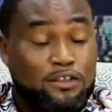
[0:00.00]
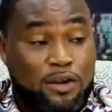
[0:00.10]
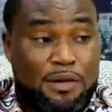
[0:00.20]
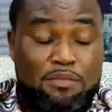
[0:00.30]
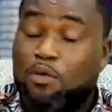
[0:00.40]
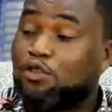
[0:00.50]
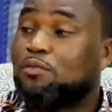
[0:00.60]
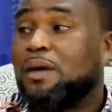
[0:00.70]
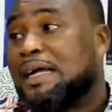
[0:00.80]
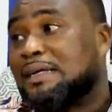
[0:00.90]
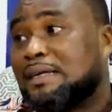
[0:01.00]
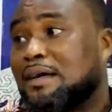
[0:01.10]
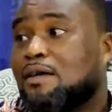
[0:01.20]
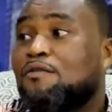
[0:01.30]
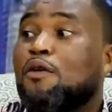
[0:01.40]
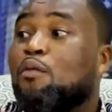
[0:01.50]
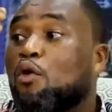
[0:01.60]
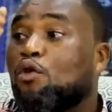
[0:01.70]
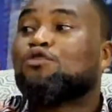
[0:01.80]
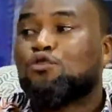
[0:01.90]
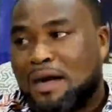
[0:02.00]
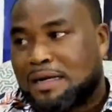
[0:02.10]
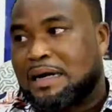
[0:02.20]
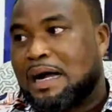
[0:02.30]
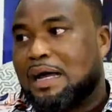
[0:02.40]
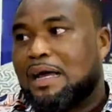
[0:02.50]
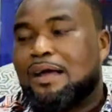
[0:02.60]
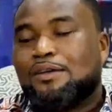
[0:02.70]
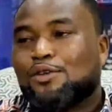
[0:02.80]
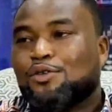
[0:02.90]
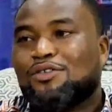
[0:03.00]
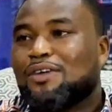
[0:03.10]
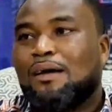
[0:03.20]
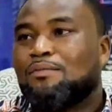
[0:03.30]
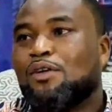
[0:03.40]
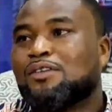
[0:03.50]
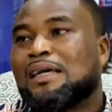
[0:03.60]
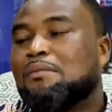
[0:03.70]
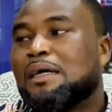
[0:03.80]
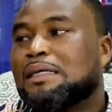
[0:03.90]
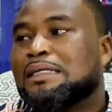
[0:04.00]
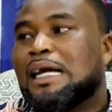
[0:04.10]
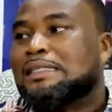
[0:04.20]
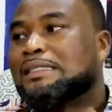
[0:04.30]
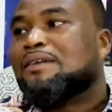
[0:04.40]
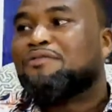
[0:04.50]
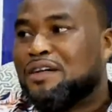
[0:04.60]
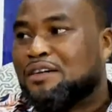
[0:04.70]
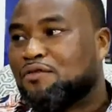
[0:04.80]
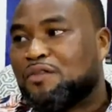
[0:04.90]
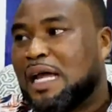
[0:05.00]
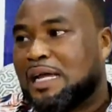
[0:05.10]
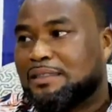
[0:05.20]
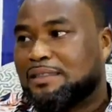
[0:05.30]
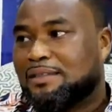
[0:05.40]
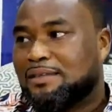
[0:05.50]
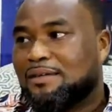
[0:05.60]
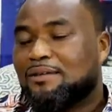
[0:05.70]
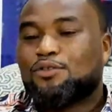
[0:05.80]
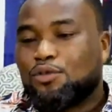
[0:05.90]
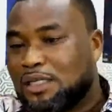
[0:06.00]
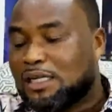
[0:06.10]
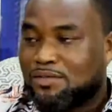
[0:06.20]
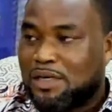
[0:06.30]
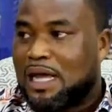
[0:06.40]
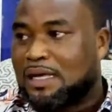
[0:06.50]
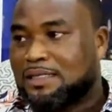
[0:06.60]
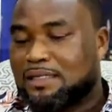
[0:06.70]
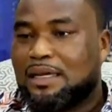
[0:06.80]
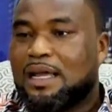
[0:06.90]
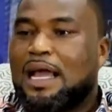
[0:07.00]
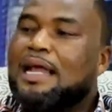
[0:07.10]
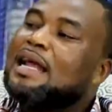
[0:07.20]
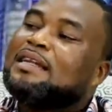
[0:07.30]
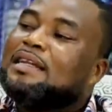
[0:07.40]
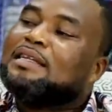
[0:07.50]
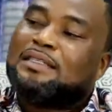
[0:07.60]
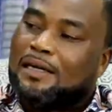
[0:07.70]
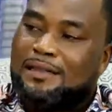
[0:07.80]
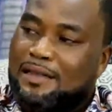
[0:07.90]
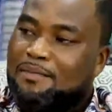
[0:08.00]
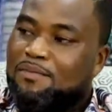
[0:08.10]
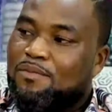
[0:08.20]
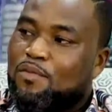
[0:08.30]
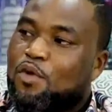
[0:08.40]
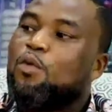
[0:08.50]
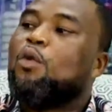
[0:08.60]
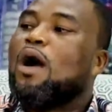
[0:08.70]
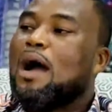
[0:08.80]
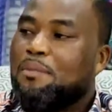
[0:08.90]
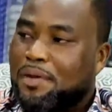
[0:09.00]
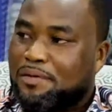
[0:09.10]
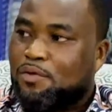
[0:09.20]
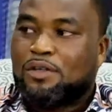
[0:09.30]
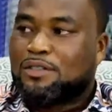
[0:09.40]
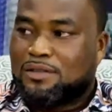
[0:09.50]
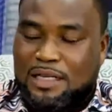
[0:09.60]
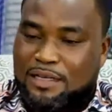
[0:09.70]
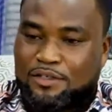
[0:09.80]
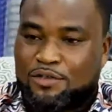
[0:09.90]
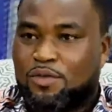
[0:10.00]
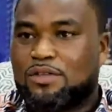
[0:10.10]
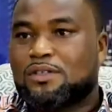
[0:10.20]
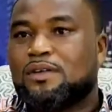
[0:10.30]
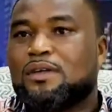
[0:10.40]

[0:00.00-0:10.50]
Sorry, motorbike from Ho to Accra. So I'm not somebody that is afraid of night. So just relax. And I didn't tell them what happened, what the issue was.